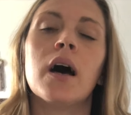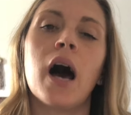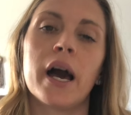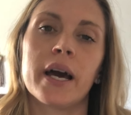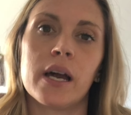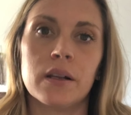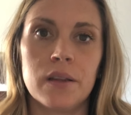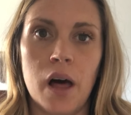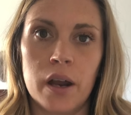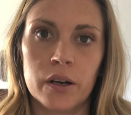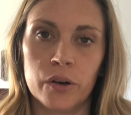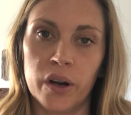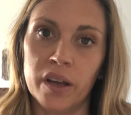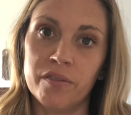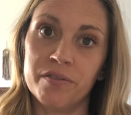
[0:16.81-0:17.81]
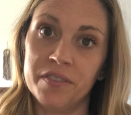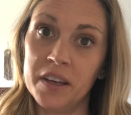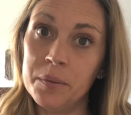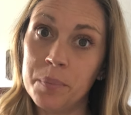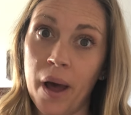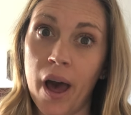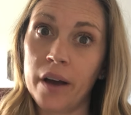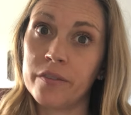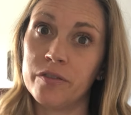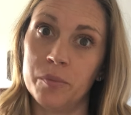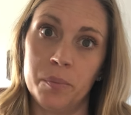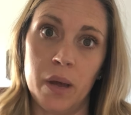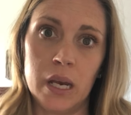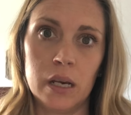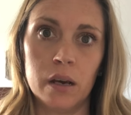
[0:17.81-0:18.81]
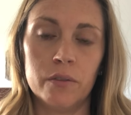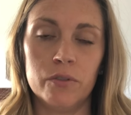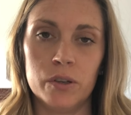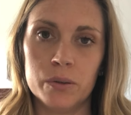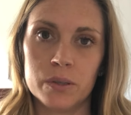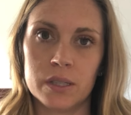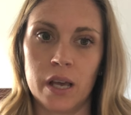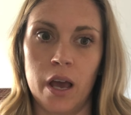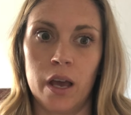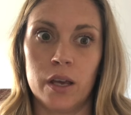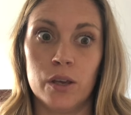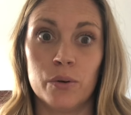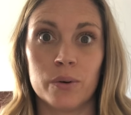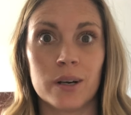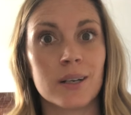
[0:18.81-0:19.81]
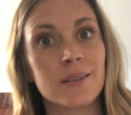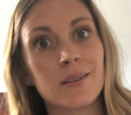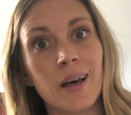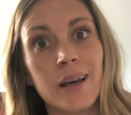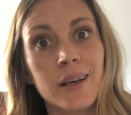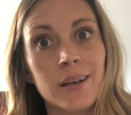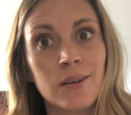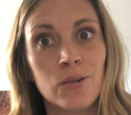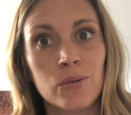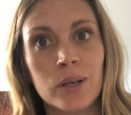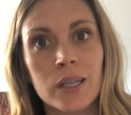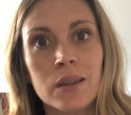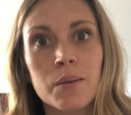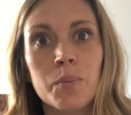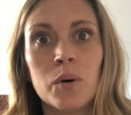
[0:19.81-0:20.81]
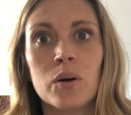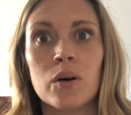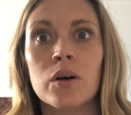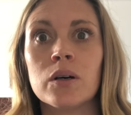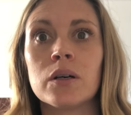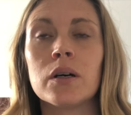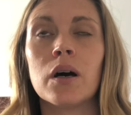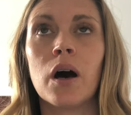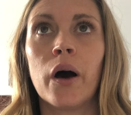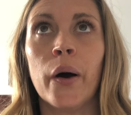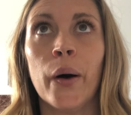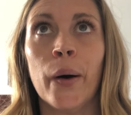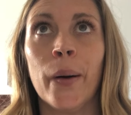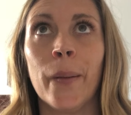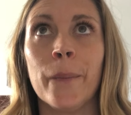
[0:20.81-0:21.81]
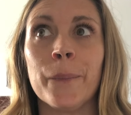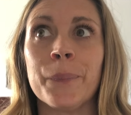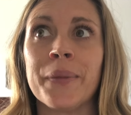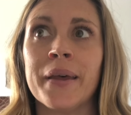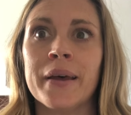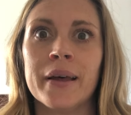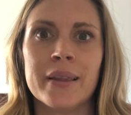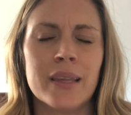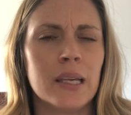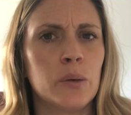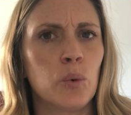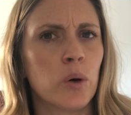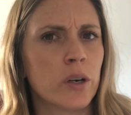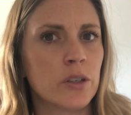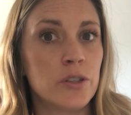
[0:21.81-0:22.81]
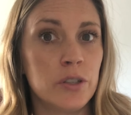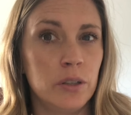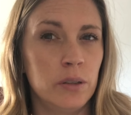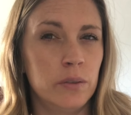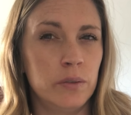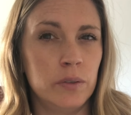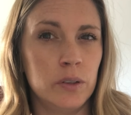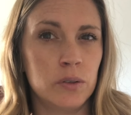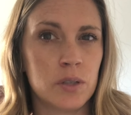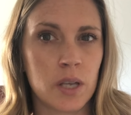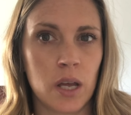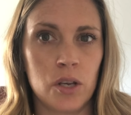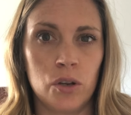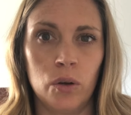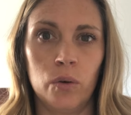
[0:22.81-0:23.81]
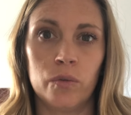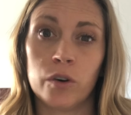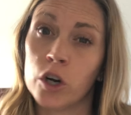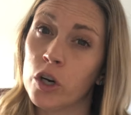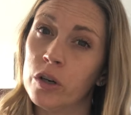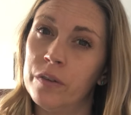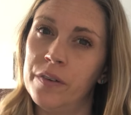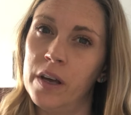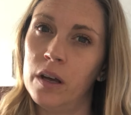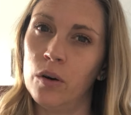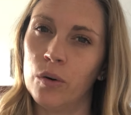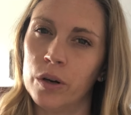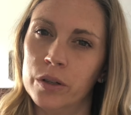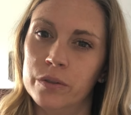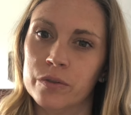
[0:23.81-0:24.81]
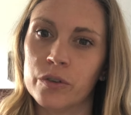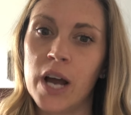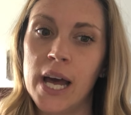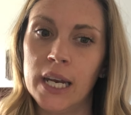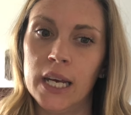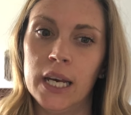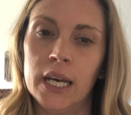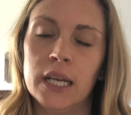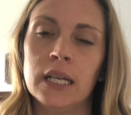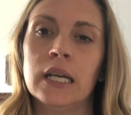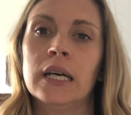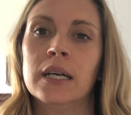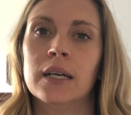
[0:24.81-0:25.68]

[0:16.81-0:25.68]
I got a lot of great feedback from many of you saying you were excited to read the book. I think one or two of you said you've heard of it or you've read it.